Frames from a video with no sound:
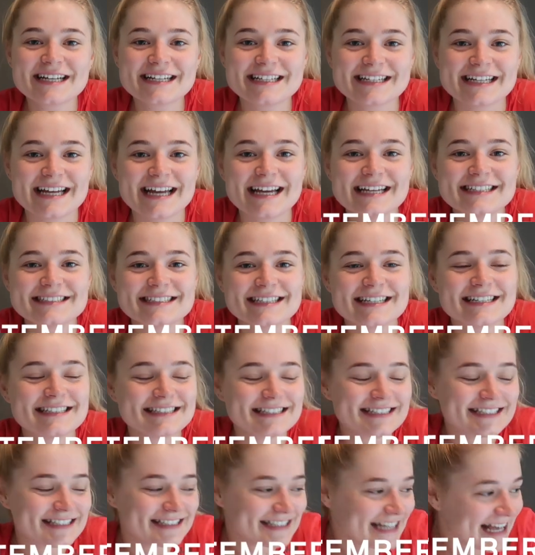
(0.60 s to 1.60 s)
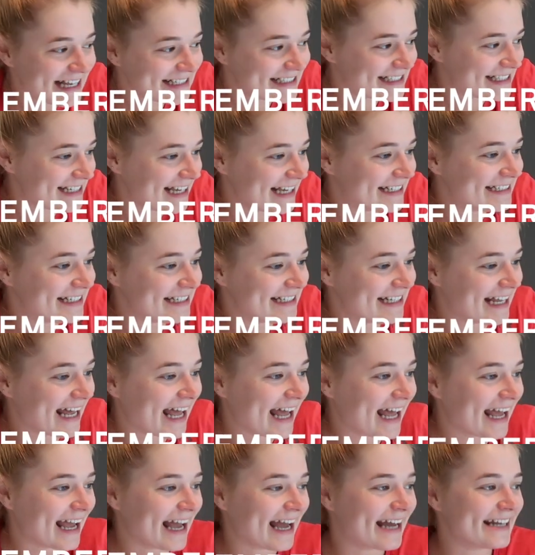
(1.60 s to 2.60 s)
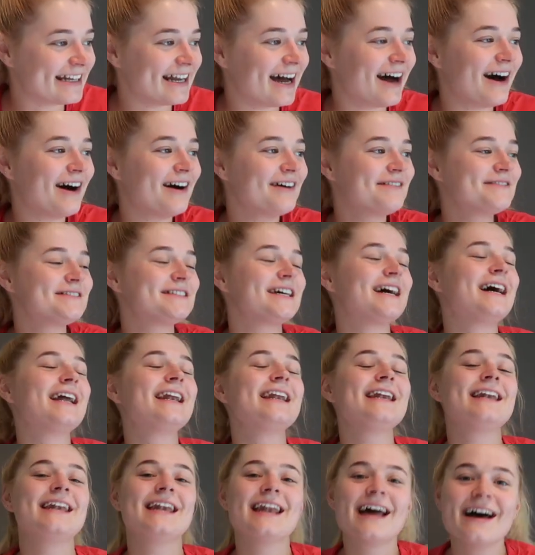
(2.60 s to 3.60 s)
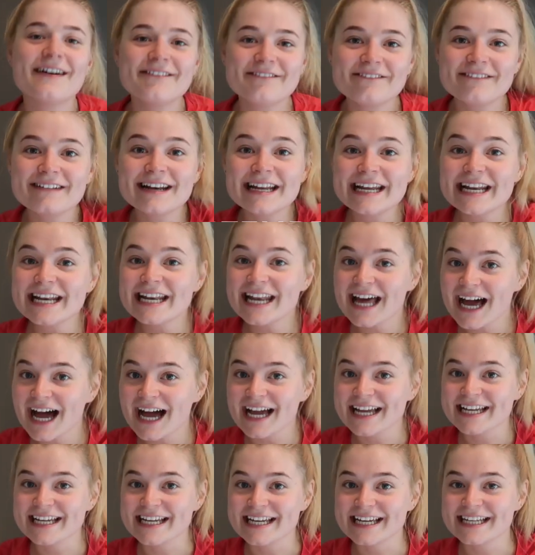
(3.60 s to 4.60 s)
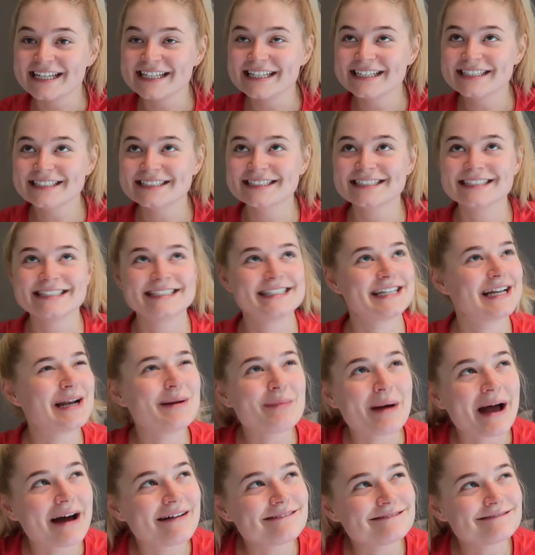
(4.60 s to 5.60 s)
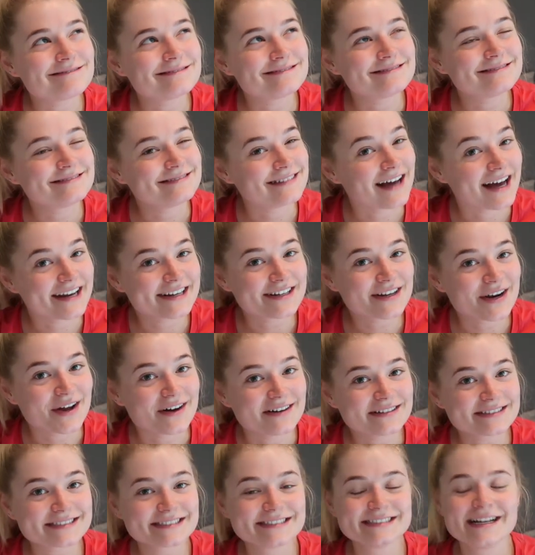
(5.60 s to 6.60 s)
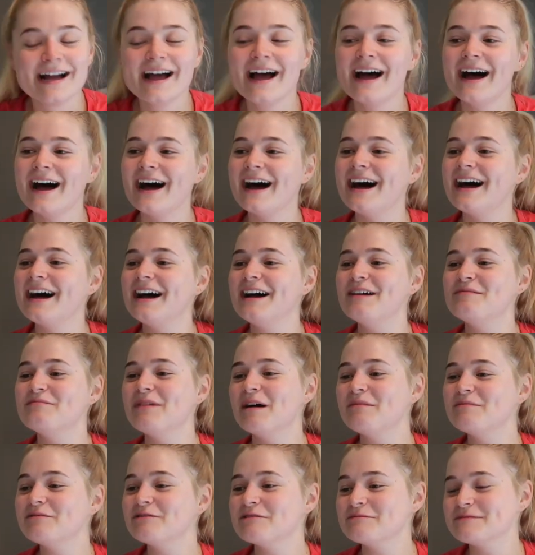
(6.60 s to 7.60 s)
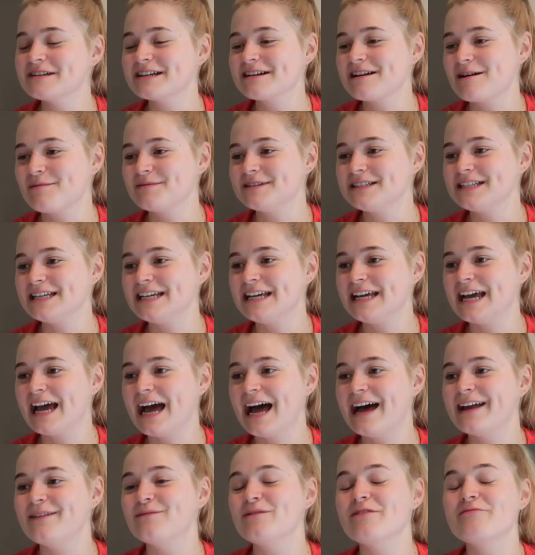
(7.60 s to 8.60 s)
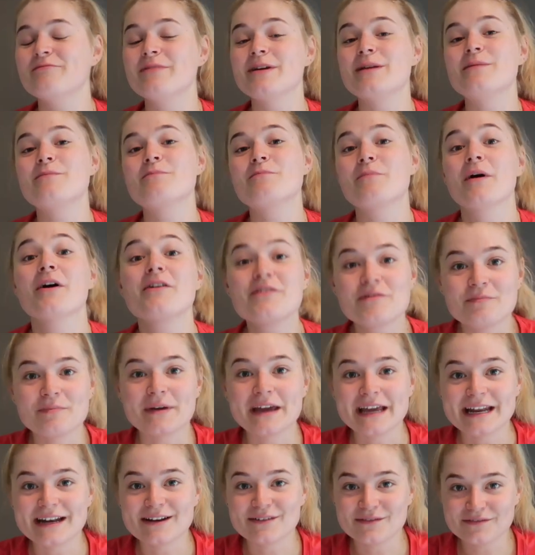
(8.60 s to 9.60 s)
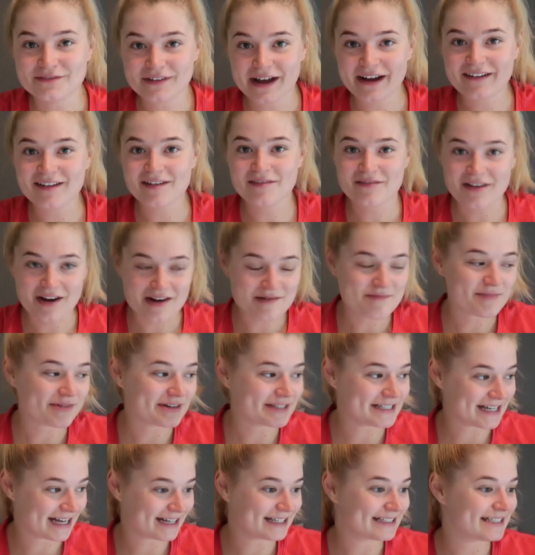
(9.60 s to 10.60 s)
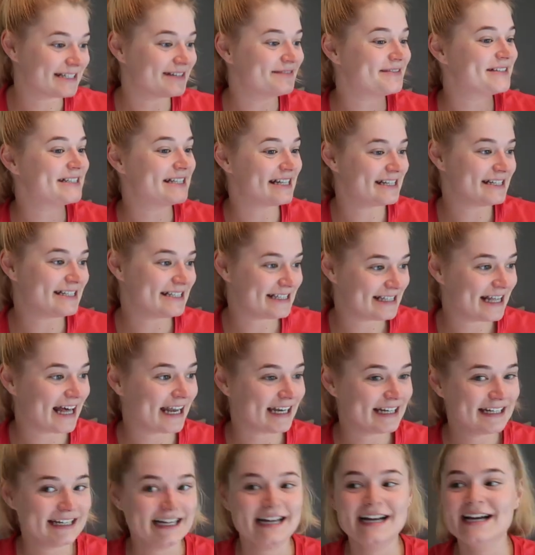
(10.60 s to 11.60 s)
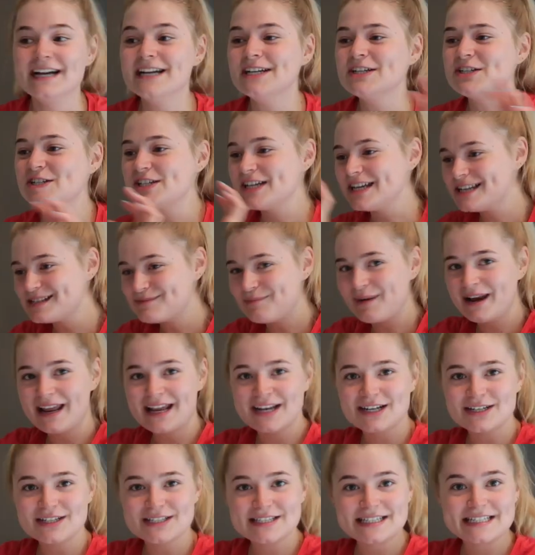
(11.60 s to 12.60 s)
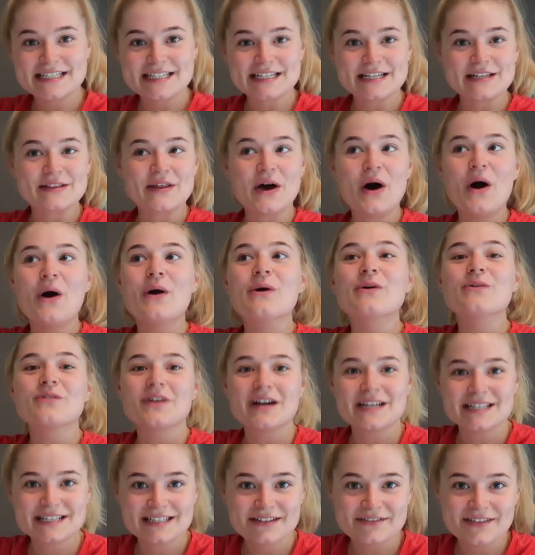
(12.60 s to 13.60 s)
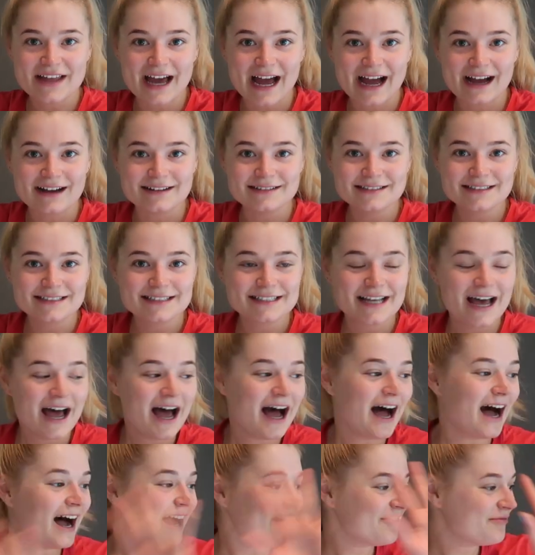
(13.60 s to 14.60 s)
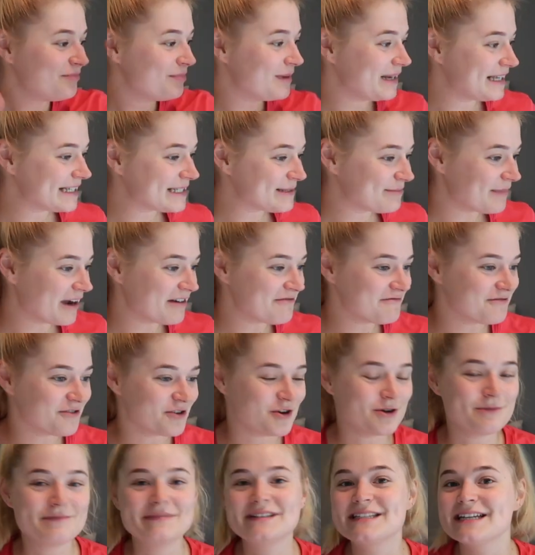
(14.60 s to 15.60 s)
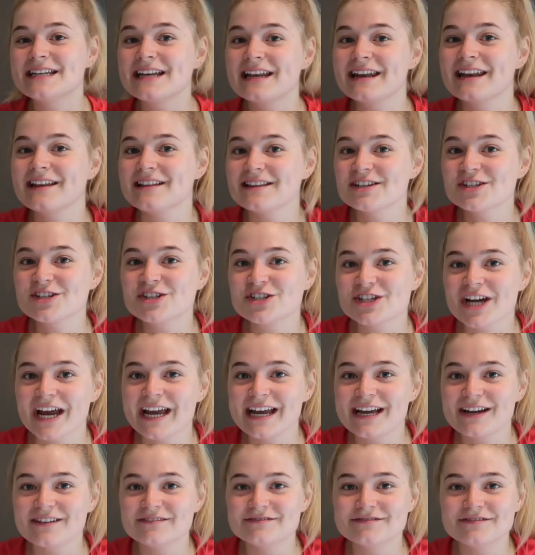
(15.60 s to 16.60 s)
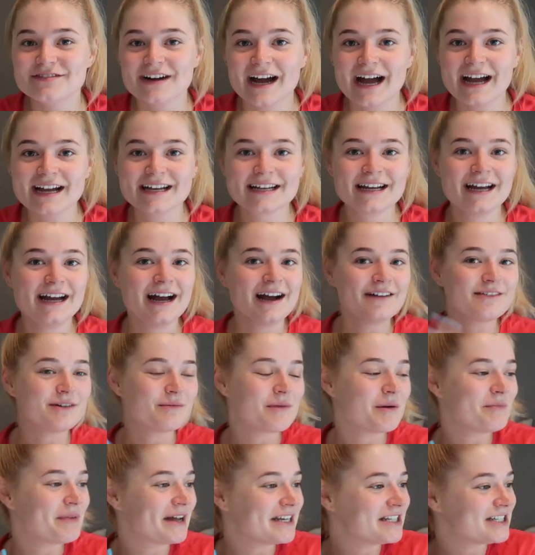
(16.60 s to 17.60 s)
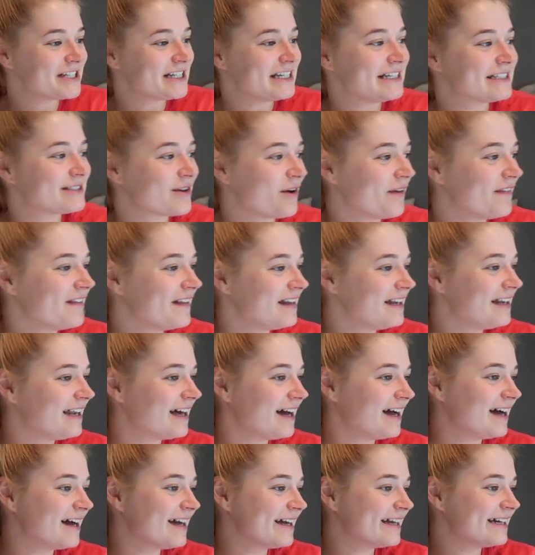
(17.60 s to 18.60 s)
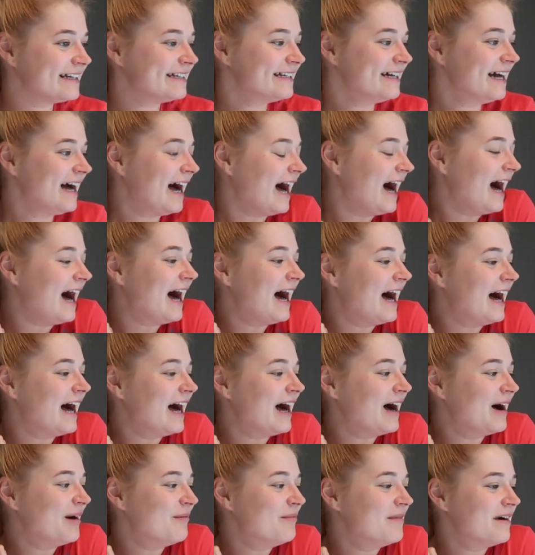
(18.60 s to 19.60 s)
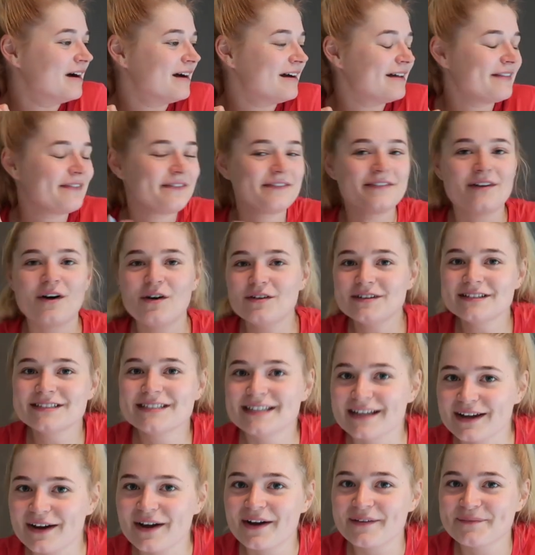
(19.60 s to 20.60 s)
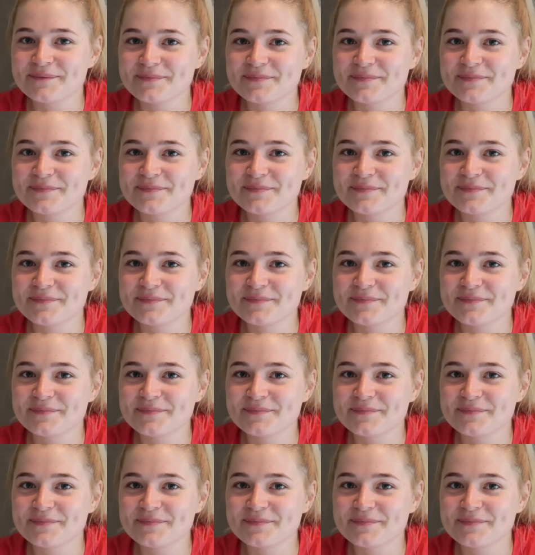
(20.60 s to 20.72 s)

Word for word: morning! It is Saturday today and after a lovely lie-in until about nine o'clock, uh, mum brought me a cup of tea and we've been both been very, very productive since then. She's blitzed the whole rest of the house. I've blitzed my room, did a little shake and vac, got my bed sheets on the line. Um, honestly,